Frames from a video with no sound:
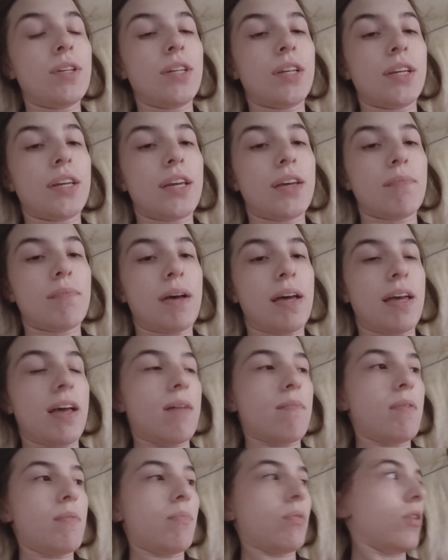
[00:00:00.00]
to get my
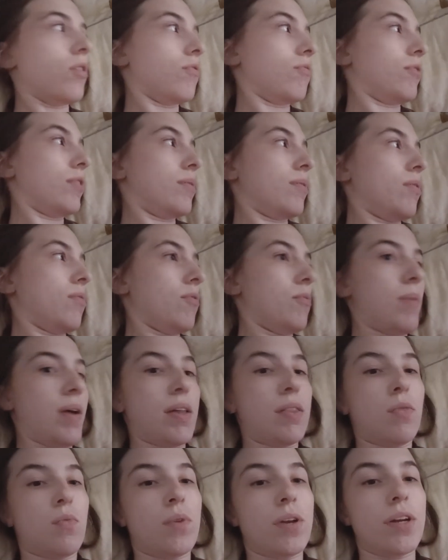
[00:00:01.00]
ibuprofen over
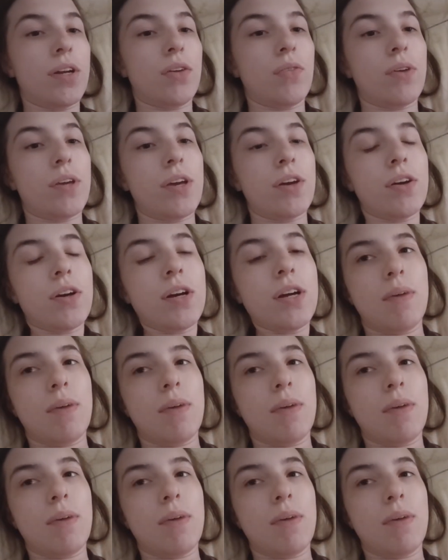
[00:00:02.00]
by the window here.